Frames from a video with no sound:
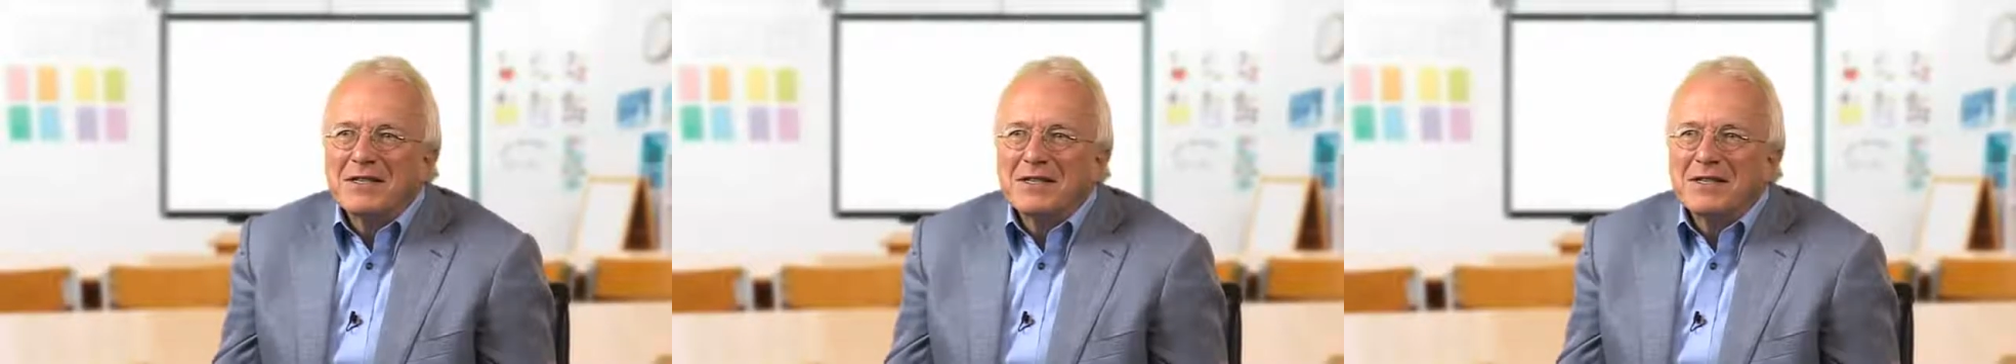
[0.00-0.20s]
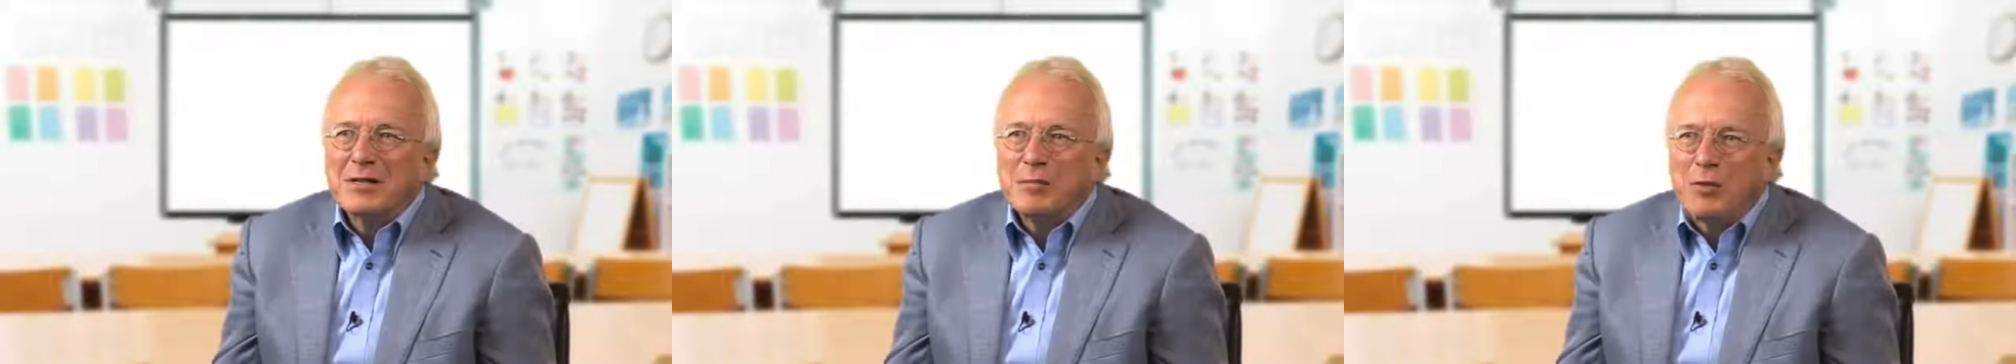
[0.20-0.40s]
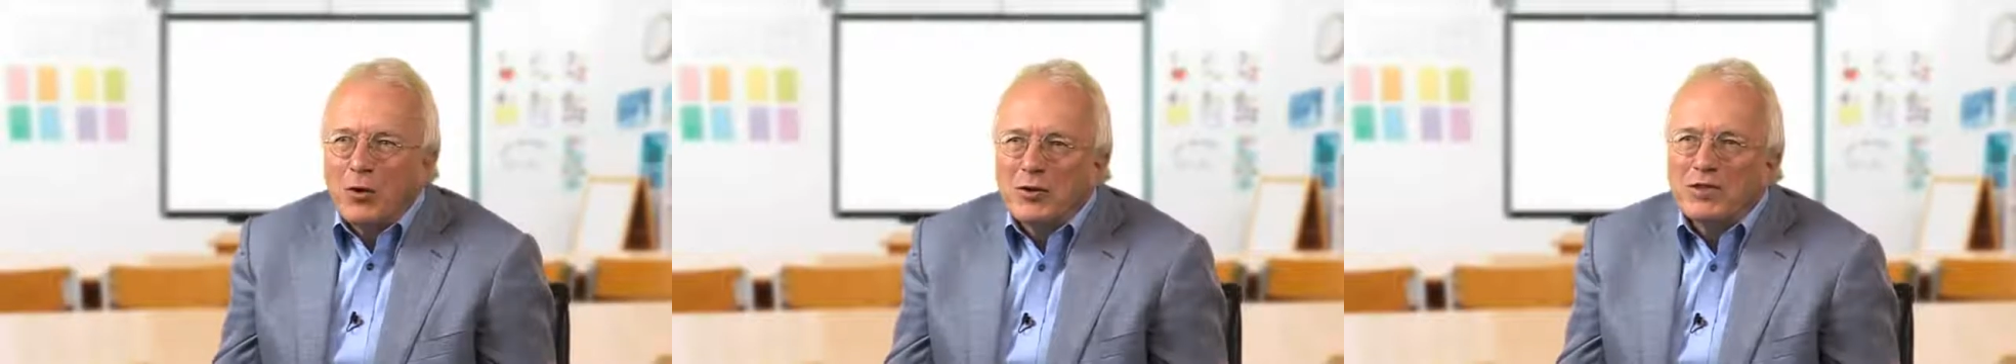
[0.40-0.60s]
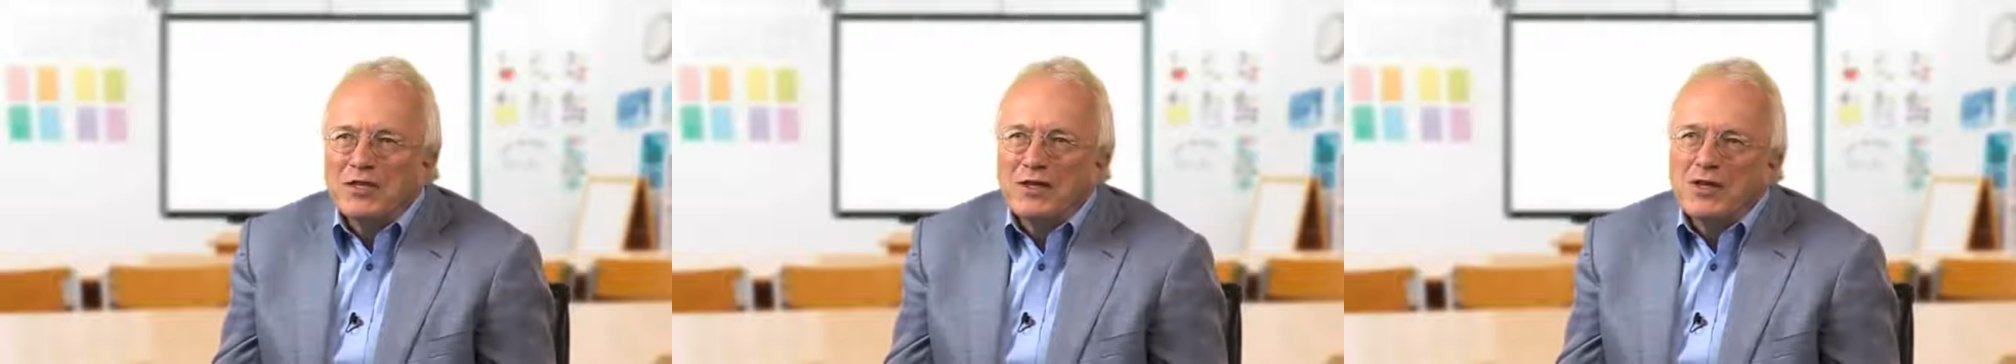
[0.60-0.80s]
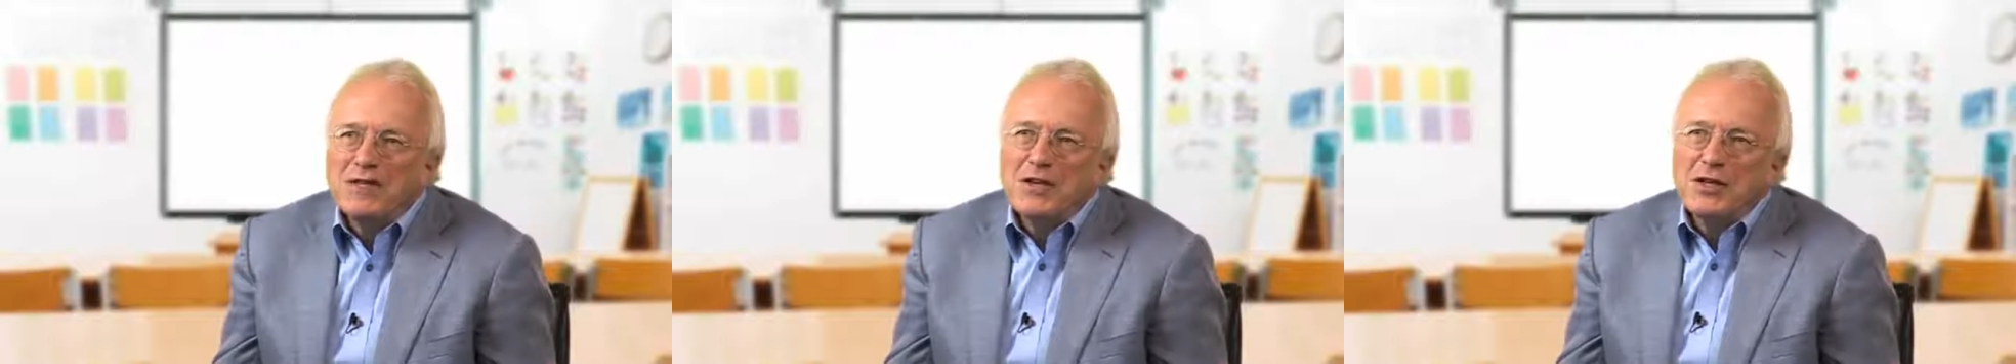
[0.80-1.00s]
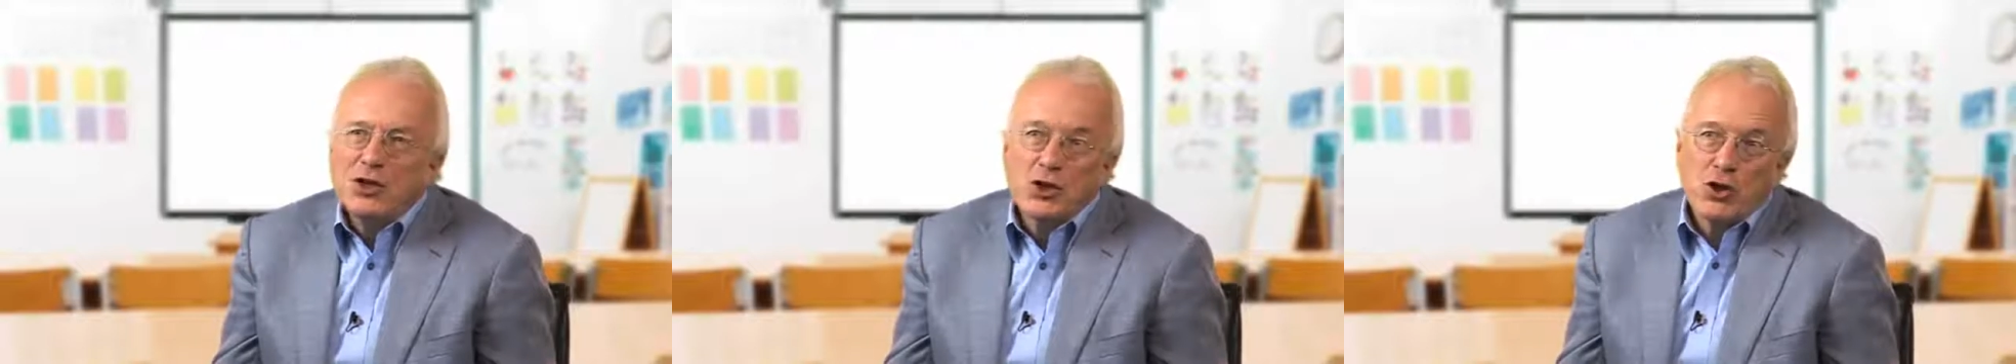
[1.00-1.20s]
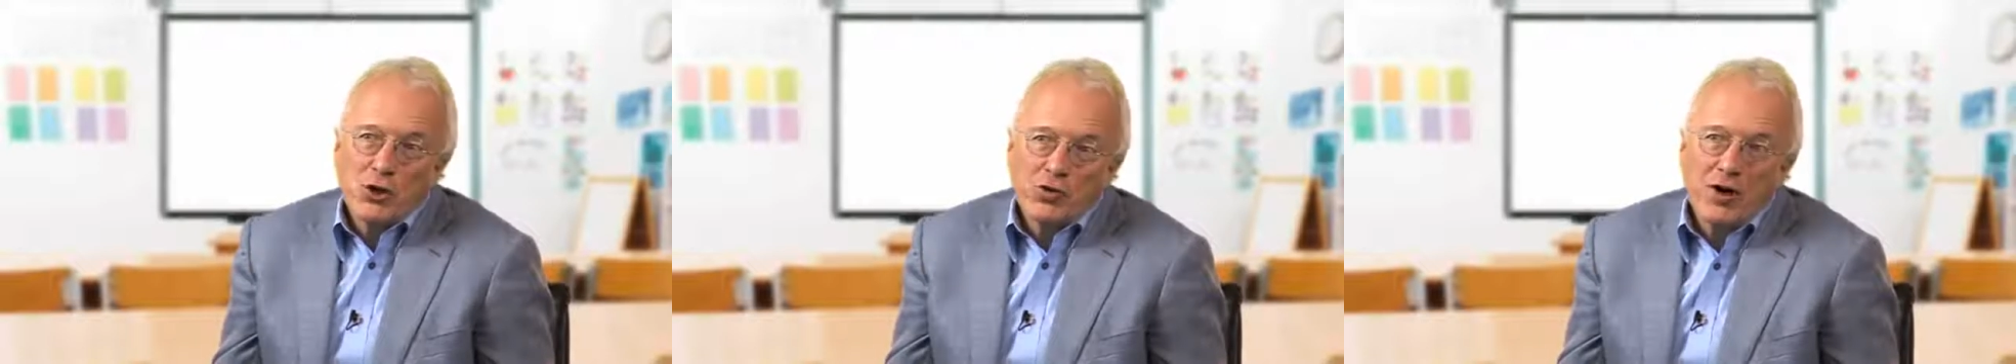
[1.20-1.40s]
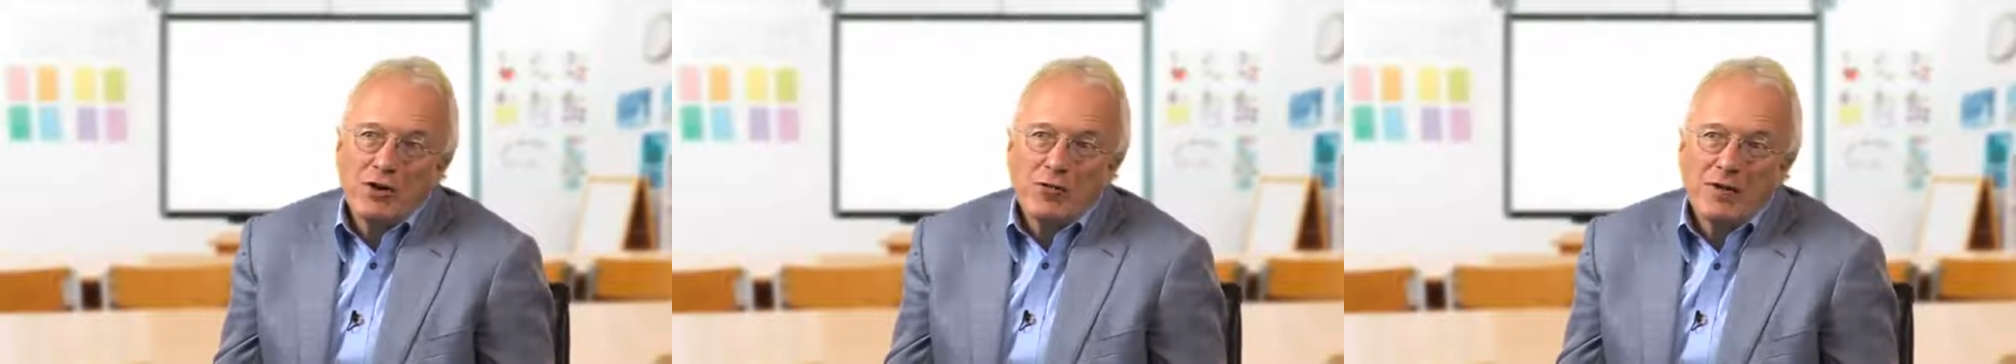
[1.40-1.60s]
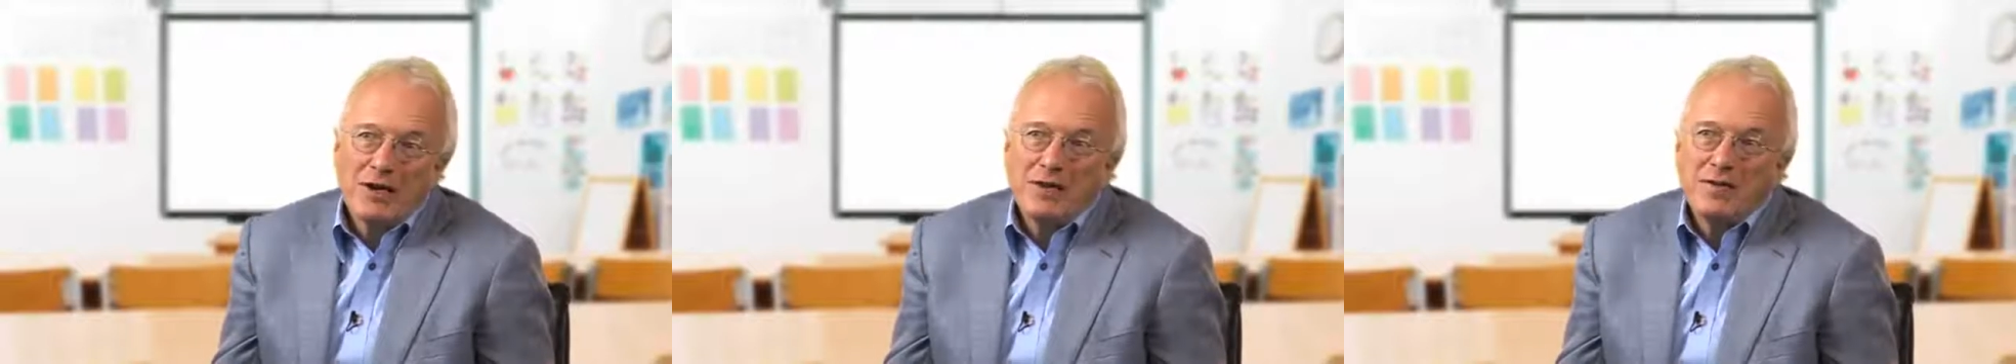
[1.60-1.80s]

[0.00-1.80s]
supports the teacher not only